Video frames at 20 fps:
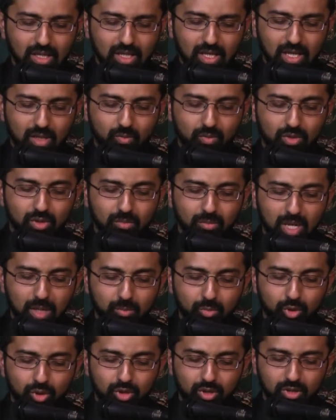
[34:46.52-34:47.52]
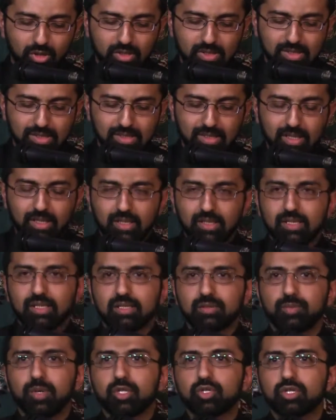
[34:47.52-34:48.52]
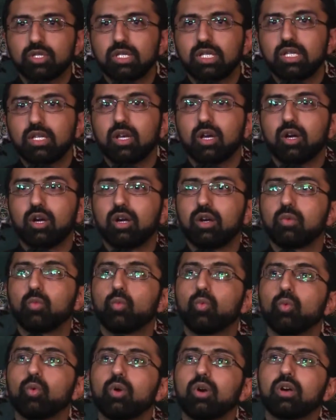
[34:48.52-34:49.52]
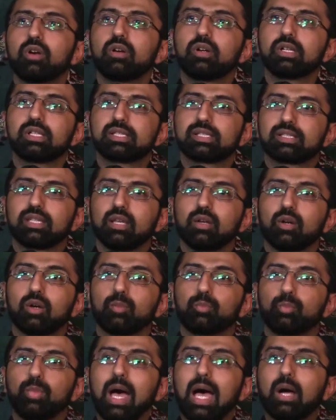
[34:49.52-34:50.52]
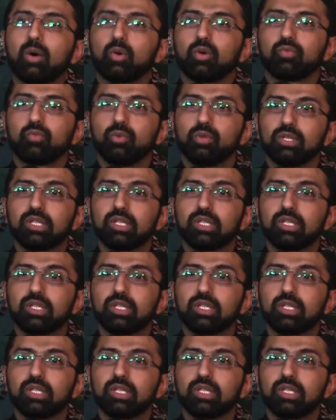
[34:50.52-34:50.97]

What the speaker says: And we remember her today, especially her words that are powerful.